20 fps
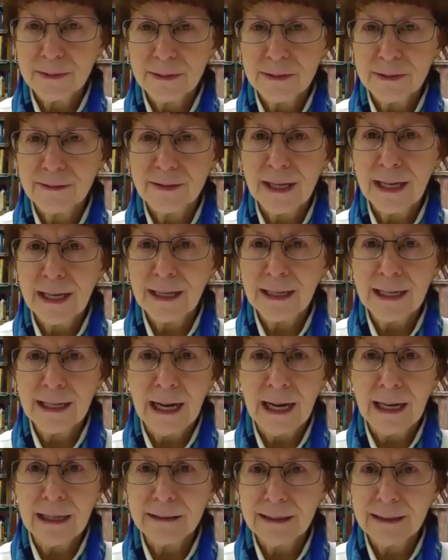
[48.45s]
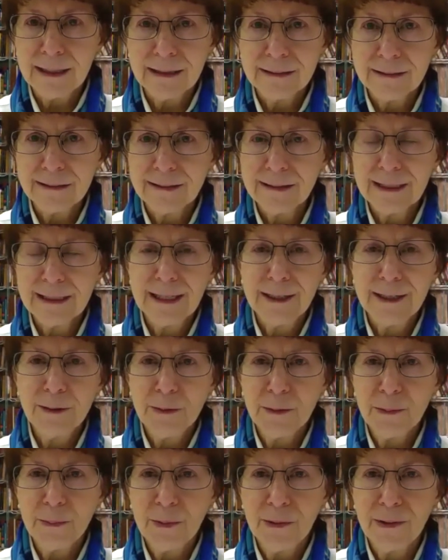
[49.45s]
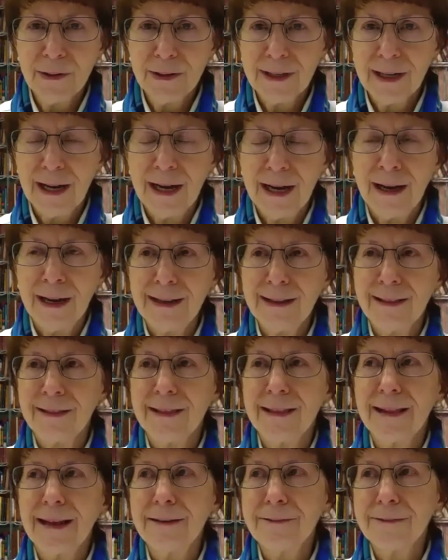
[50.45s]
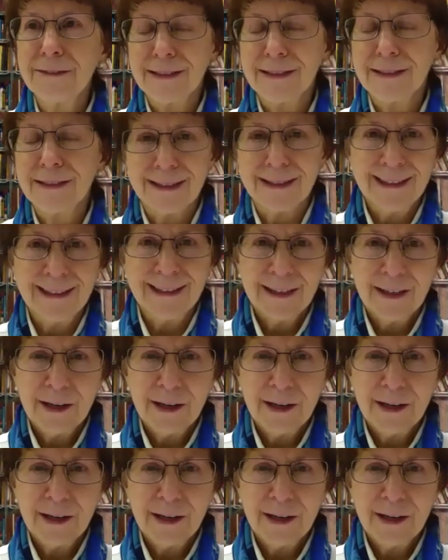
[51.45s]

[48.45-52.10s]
saying, God dance the day you were born. I loved it.